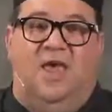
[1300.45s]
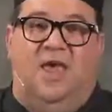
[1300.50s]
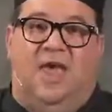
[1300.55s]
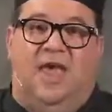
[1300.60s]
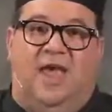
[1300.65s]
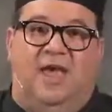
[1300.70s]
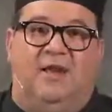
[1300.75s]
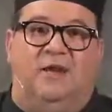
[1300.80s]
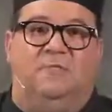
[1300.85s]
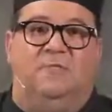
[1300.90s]

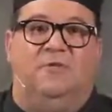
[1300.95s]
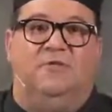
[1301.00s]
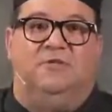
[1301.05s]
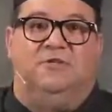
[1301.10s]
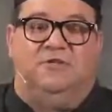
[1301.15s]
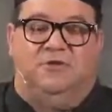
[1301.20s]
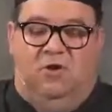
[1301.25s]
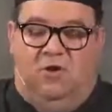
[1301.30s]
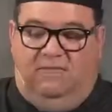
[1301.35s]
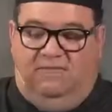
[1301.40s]
add them to the
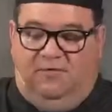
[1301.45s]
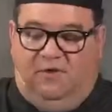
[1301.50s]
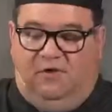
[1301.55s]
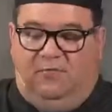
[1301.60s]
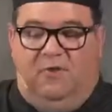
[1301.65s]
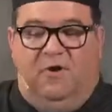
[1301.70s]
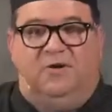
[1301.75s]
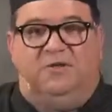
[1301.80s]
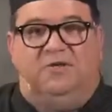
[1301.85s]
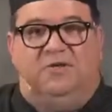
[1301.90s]
softer,
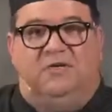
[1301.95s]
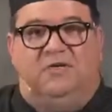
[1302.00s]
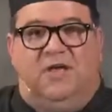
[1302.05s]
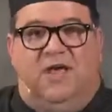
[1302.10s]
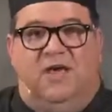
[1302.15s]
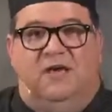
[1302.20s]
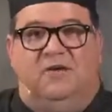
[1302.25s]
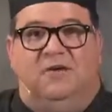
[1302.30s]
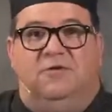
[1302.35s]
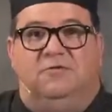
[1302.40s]
crunchy
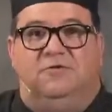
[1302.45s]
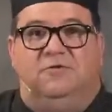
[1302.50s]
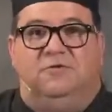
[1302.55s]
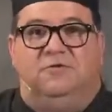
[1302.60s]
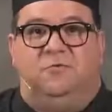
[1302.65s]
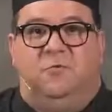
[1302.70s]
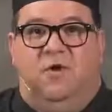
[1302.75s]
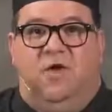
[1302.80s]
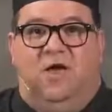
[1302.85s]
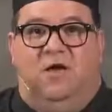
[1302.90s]
tacos
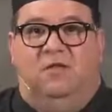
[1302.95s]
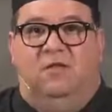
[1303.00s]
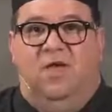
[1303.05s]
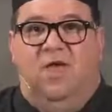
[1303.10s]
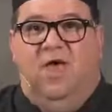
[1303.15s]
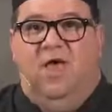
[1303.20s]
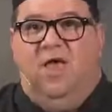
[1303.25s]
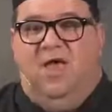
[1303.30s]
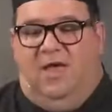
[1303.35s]
as well.